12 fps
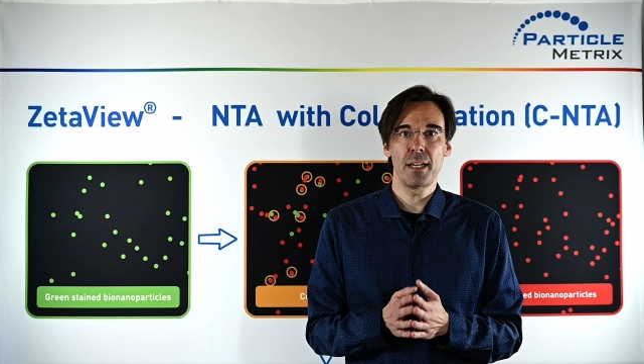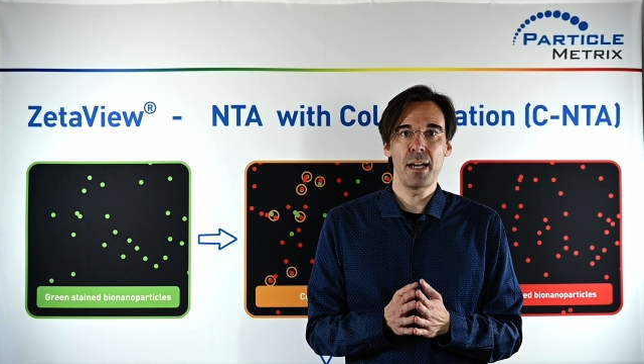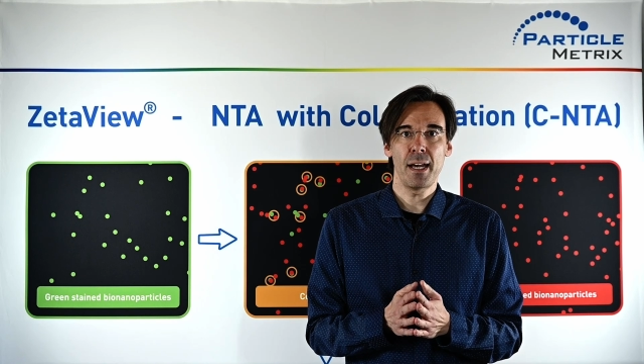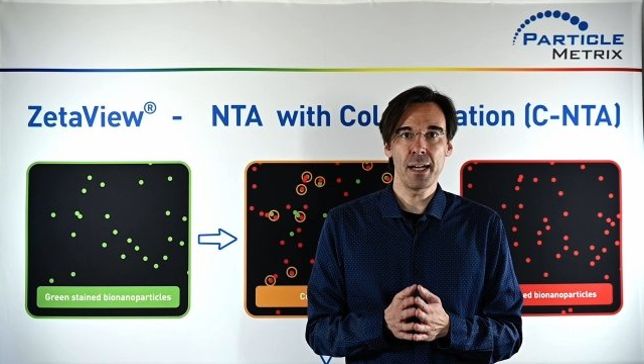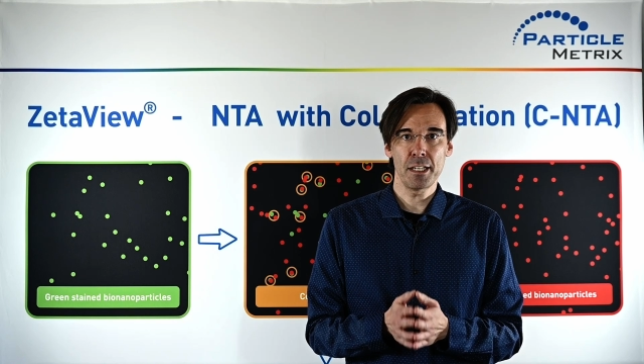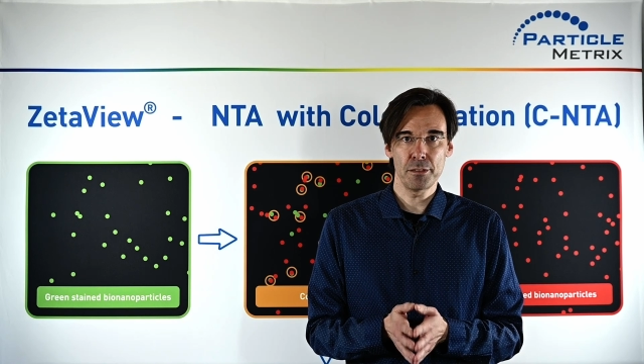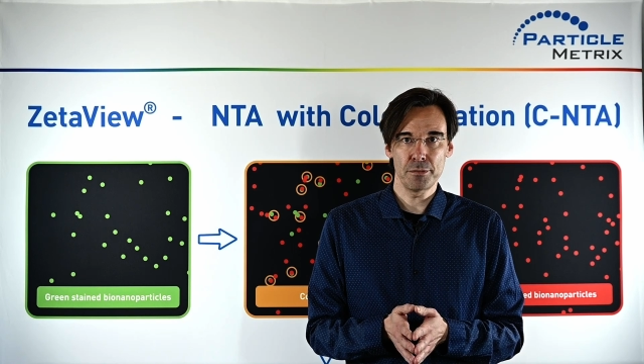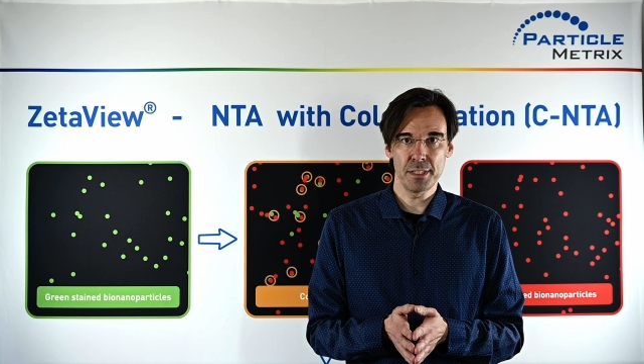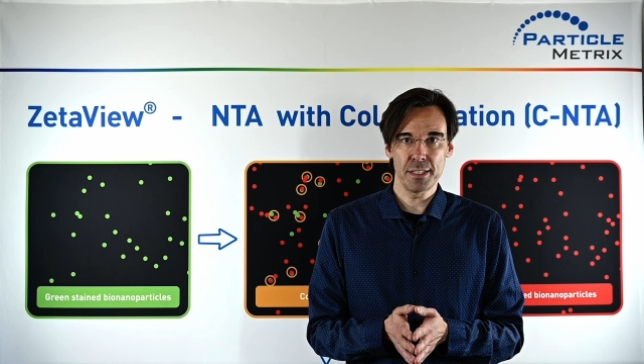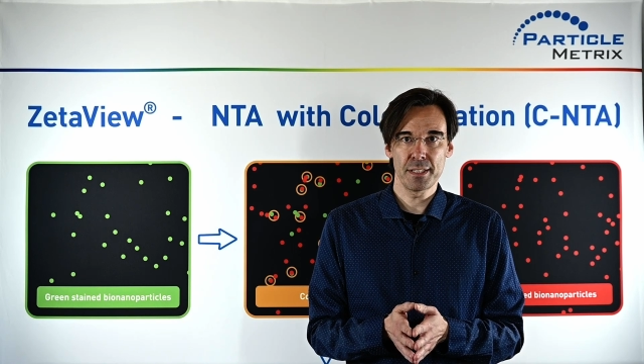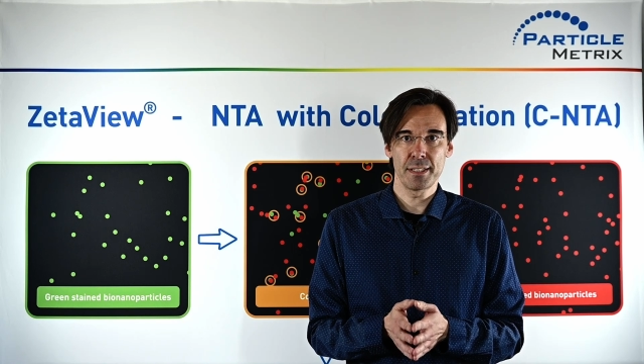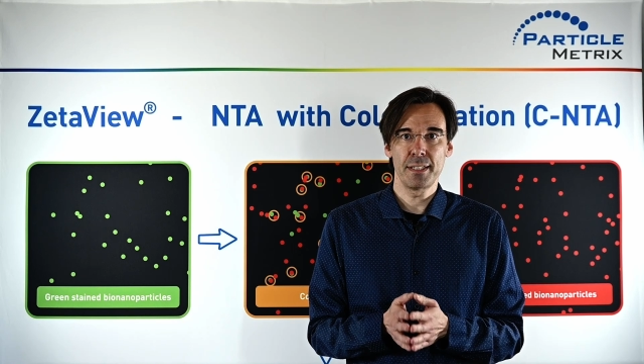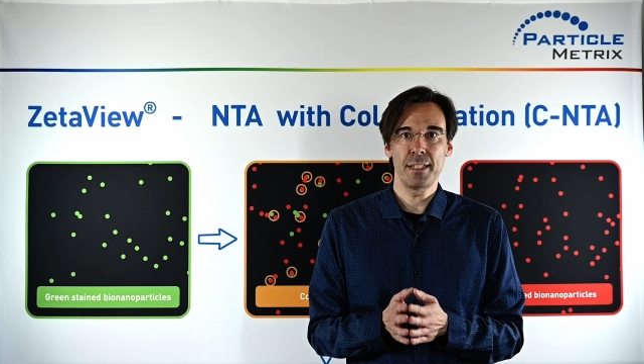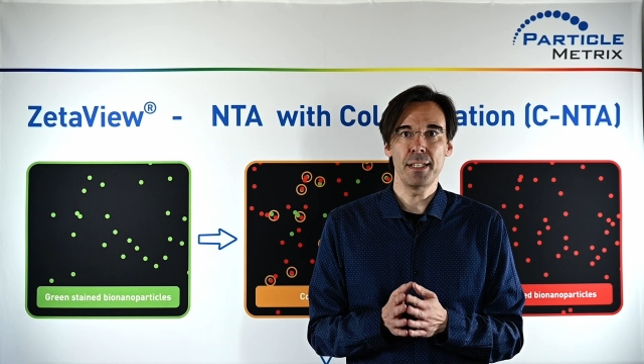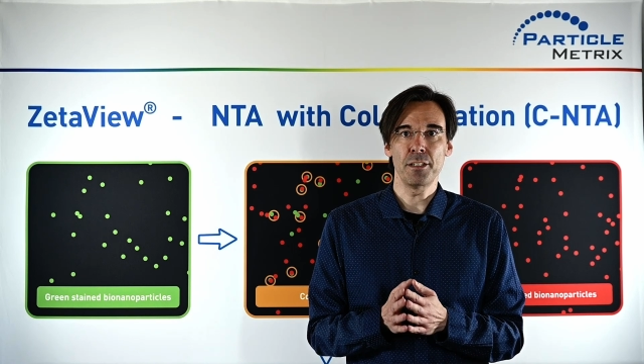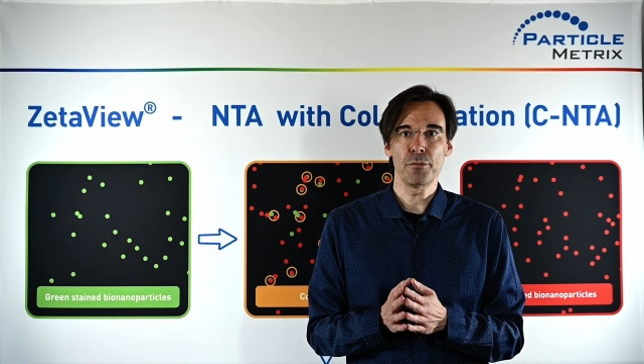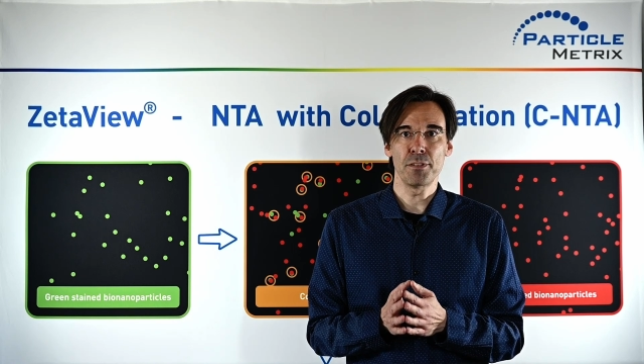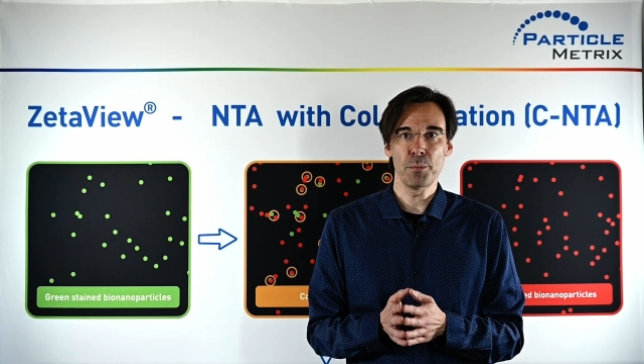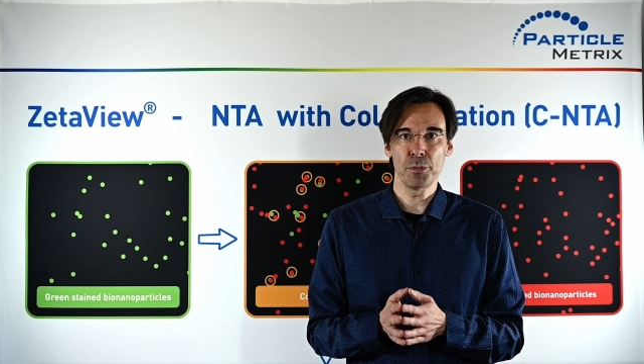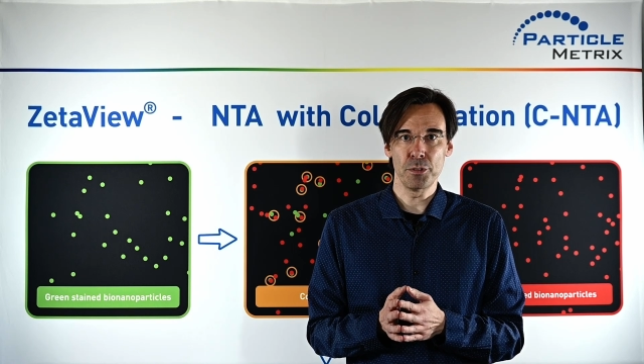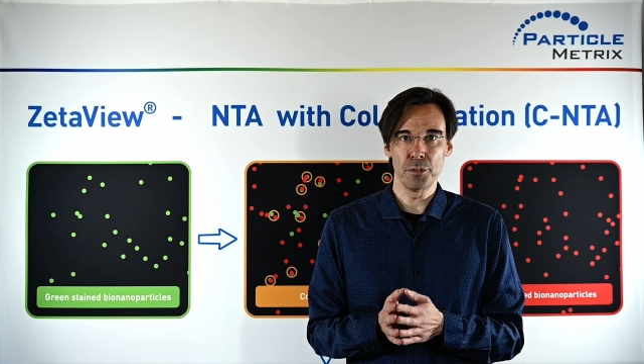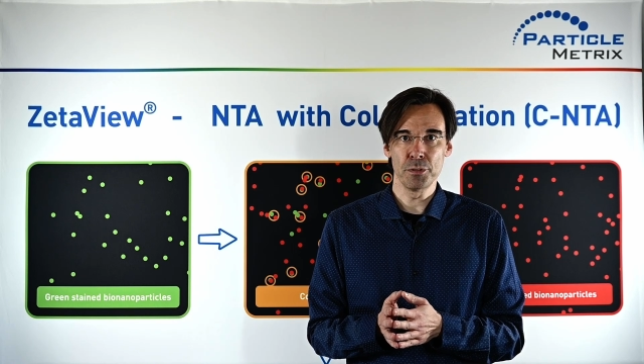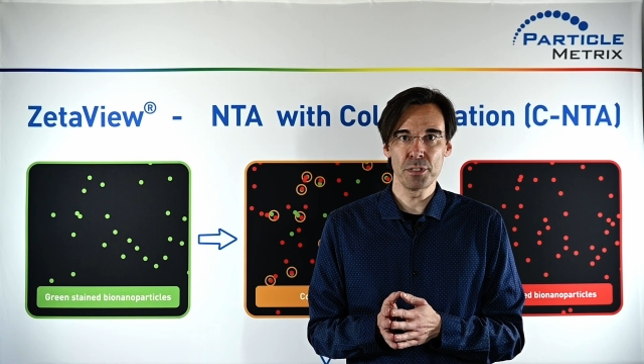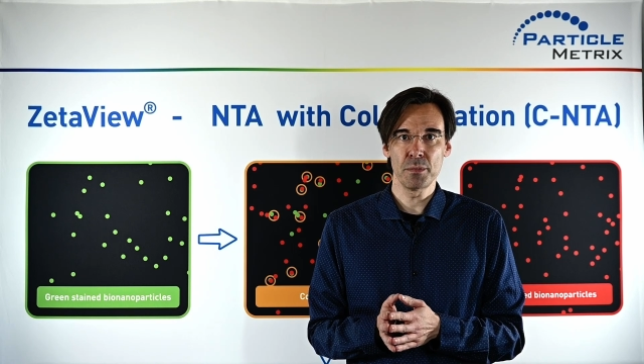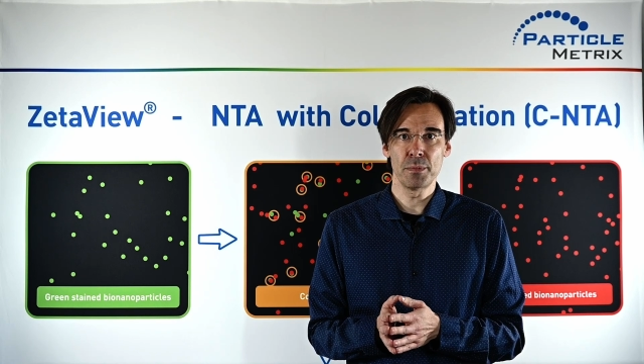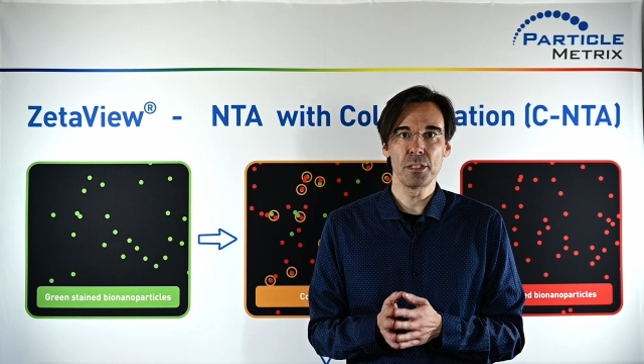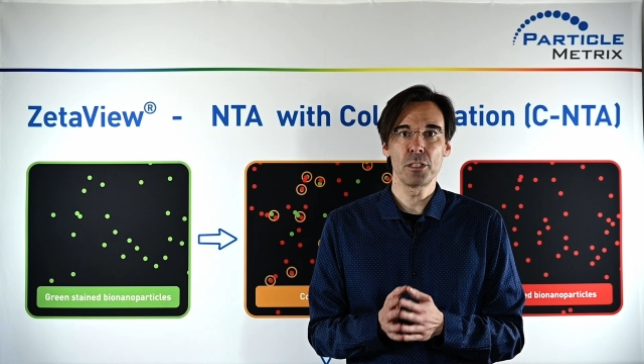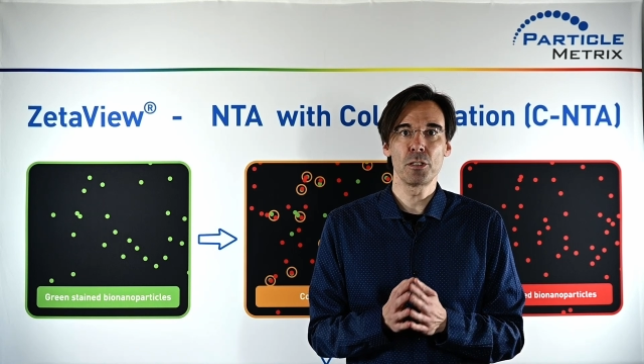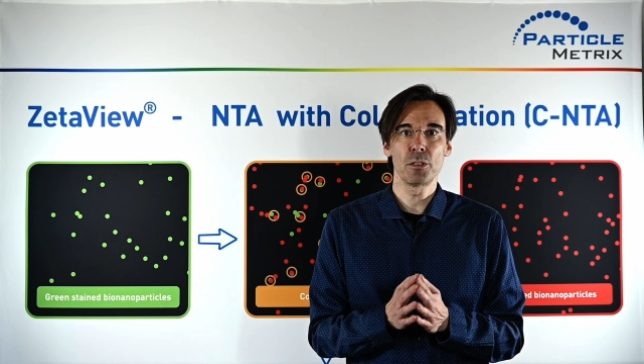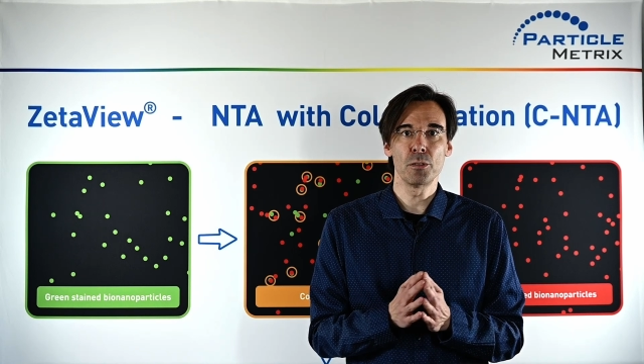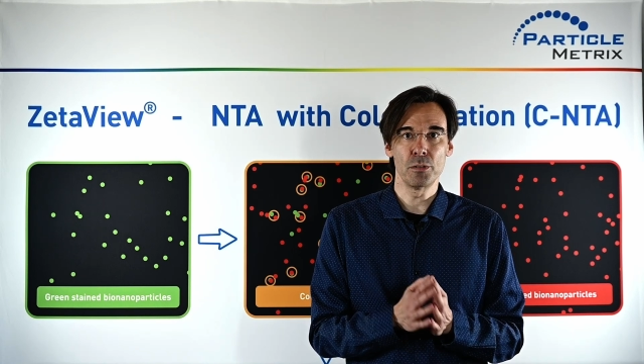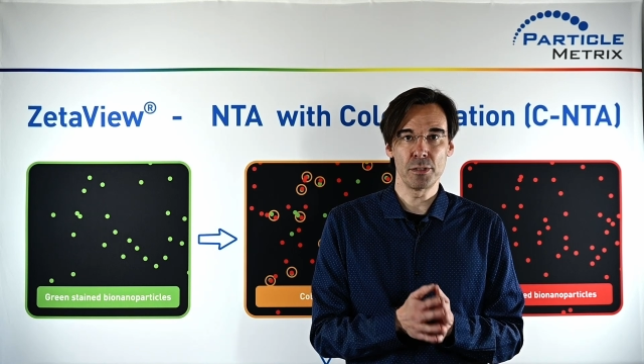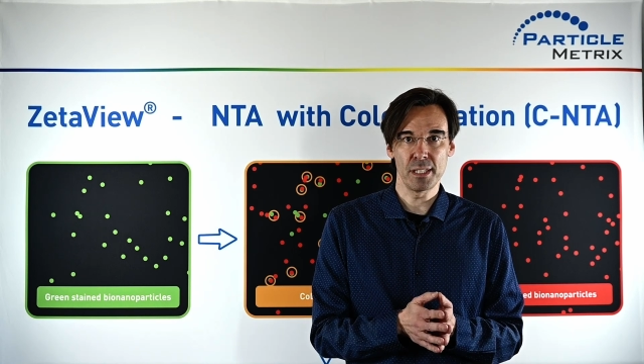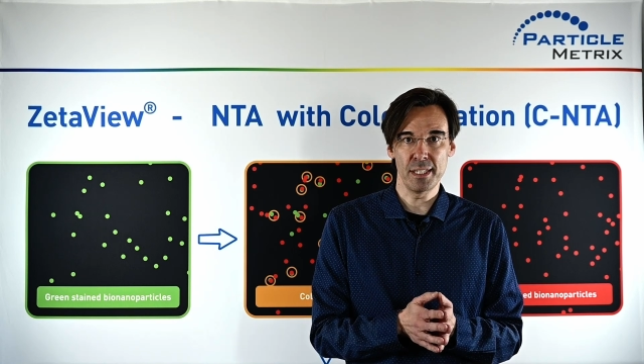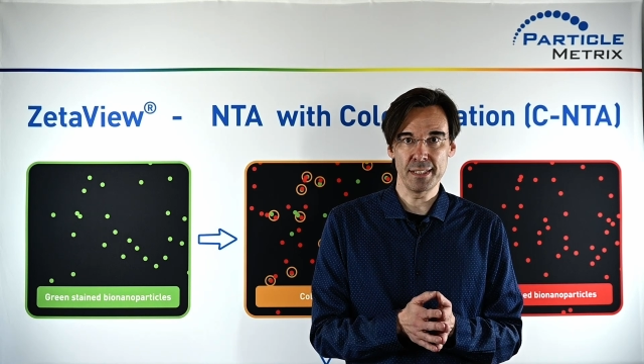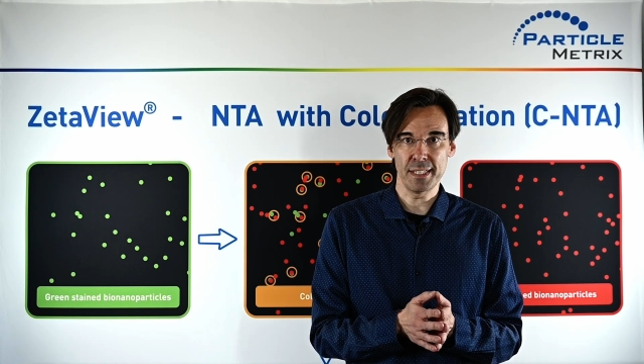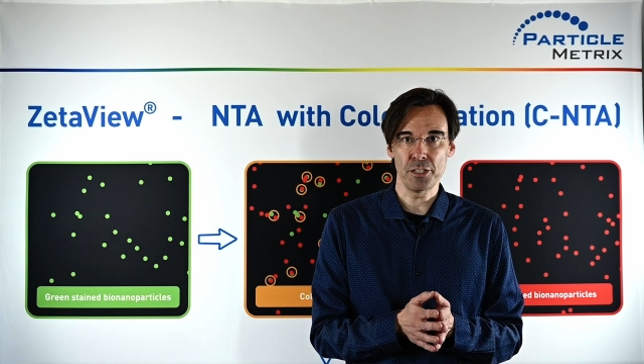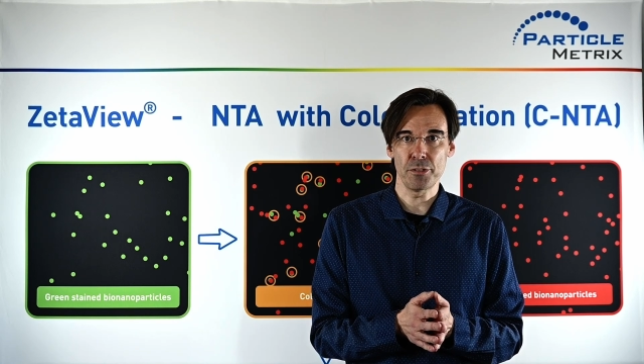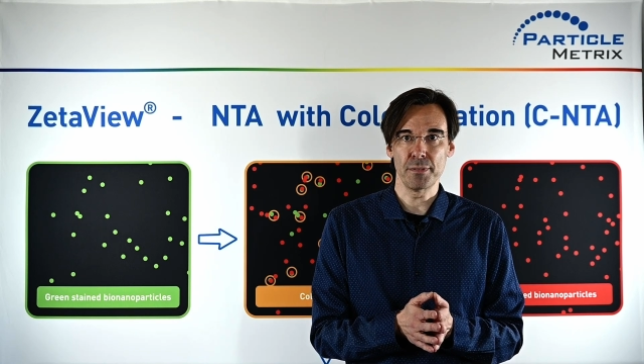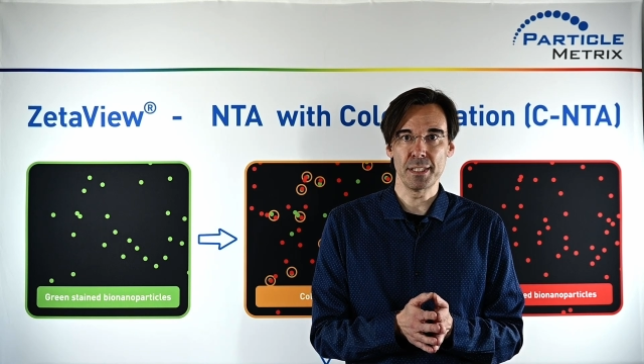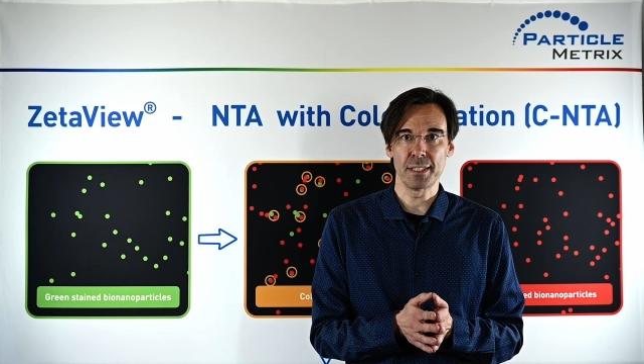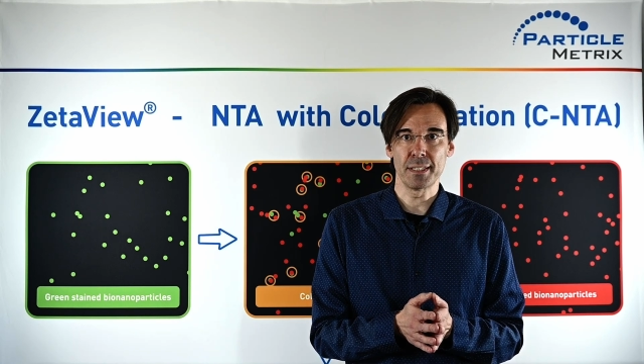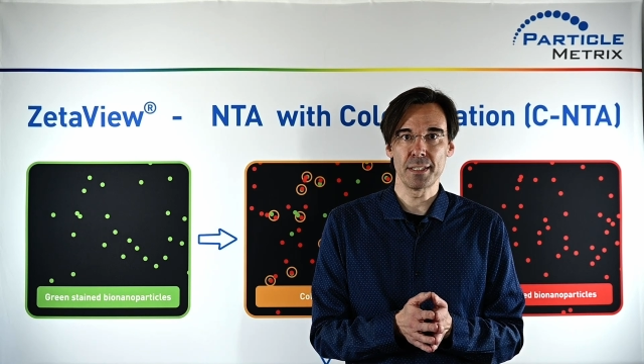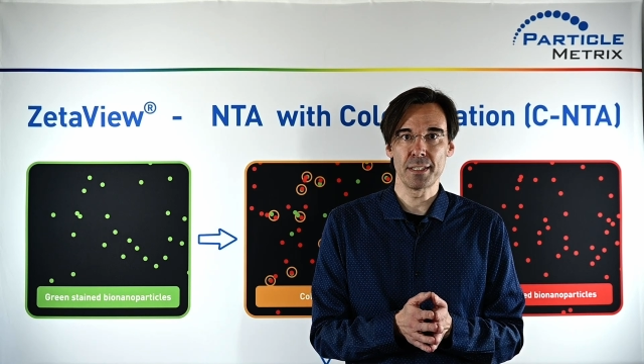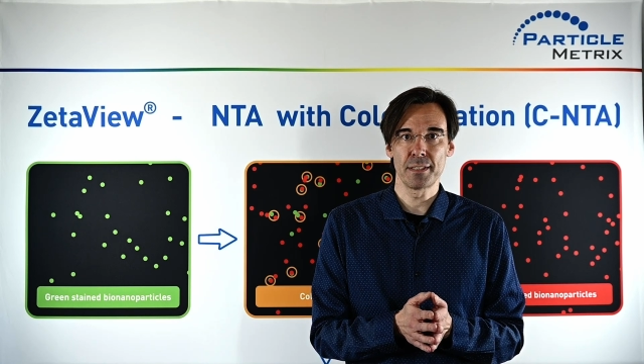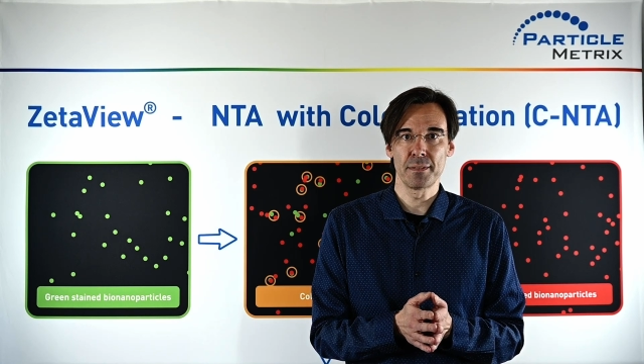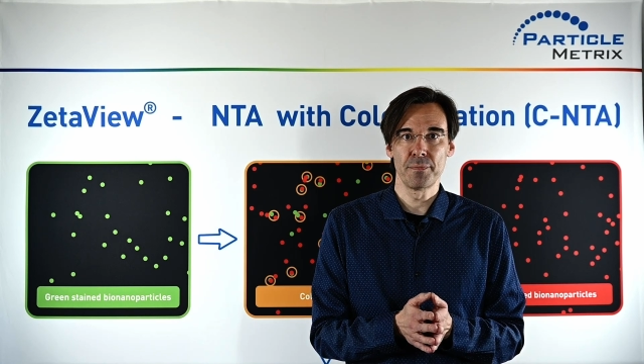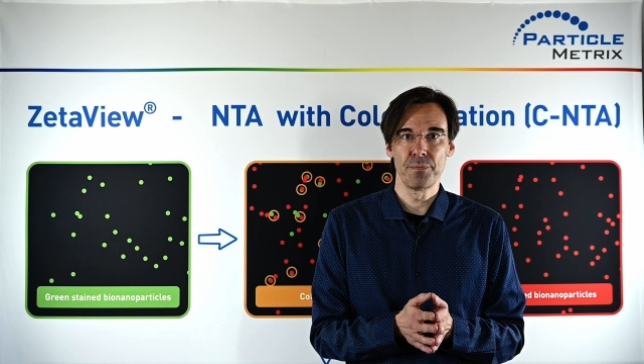accurate and reproducible colocalization results.